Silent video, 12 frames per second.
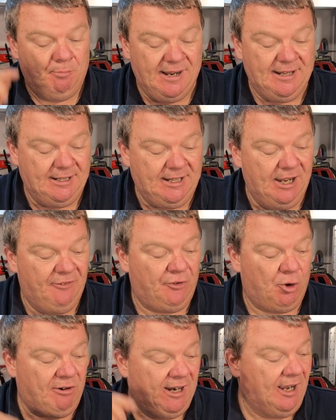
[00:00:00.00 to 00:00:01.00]
Make a kit
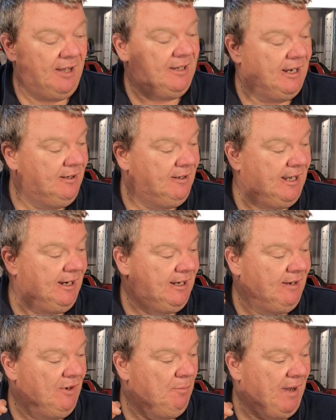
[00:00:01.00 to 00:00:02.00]
for it and then
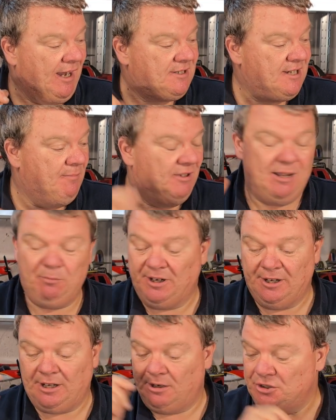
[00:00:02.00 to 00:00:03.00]
give it back to him, and then we're
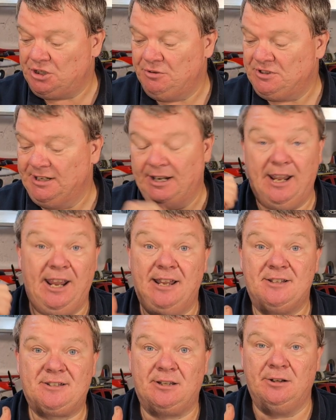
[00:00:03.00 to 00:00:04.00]
going to go shooting.
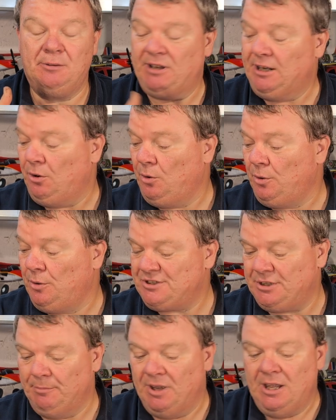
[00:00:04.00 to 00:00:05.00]
It's going to be
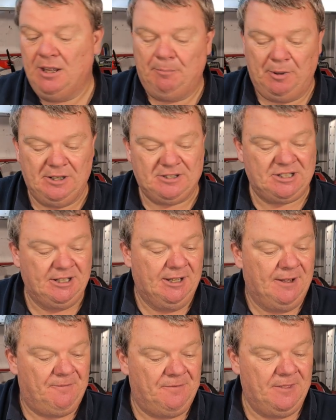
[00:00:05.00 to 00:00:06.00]
awesome. But
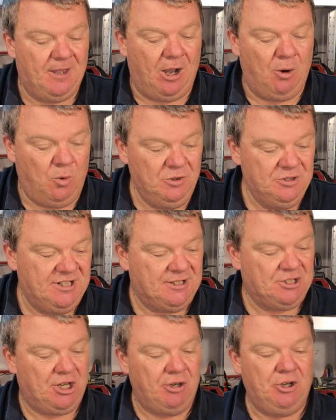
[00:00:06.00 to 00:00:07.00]
I wanted
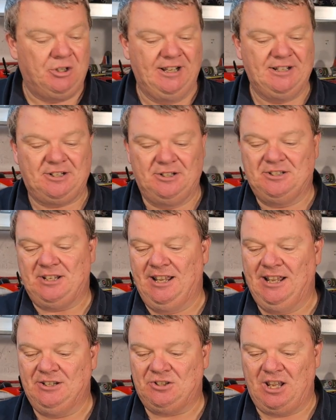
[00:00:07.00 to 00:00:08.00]
to show you this because
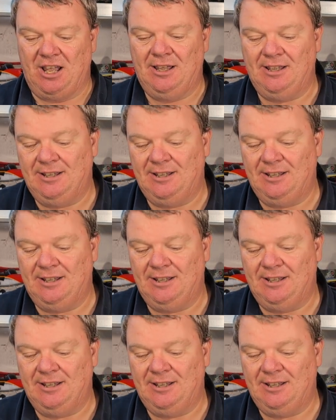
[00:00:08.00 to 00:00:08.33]
it